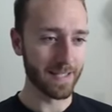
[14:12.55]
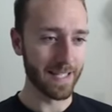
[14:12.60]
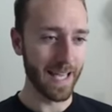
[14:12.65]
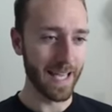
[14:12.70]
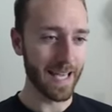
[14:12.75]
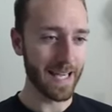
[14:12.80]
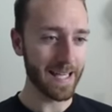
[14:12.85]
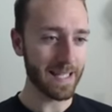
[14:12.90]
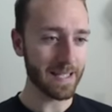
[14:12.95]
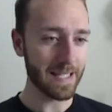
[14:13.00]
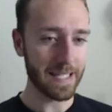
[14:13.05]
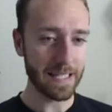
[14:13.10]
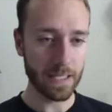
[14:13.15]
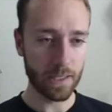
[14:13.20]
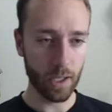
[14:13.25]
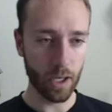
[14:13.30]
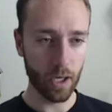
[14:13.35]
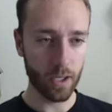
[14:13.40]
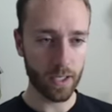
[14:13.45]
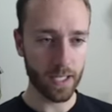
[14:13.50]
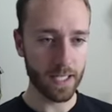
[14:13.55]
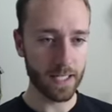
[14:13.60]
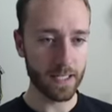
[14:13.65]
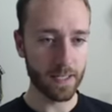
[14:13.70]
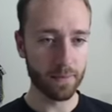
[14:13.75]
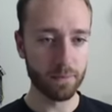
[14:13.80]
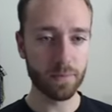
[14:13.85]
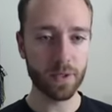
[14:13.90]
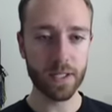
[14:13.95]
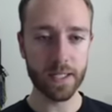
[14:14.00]
Daily login
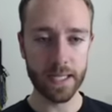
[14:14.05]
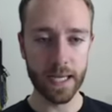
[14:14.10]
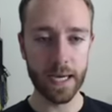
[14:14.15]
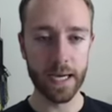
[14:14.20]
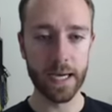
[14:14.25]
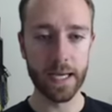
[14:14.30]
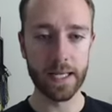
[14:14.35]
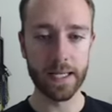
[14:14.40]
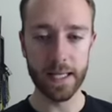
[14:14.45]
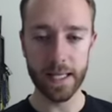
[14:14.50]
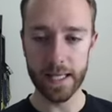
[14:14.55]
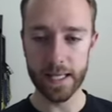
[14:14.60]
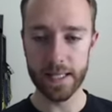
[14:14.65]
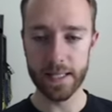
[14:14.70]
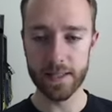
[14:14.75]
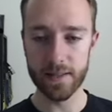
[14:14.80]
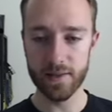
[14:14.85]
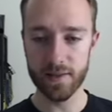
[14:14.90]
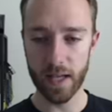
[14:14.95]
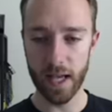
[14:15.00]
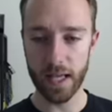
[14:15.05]
number nine is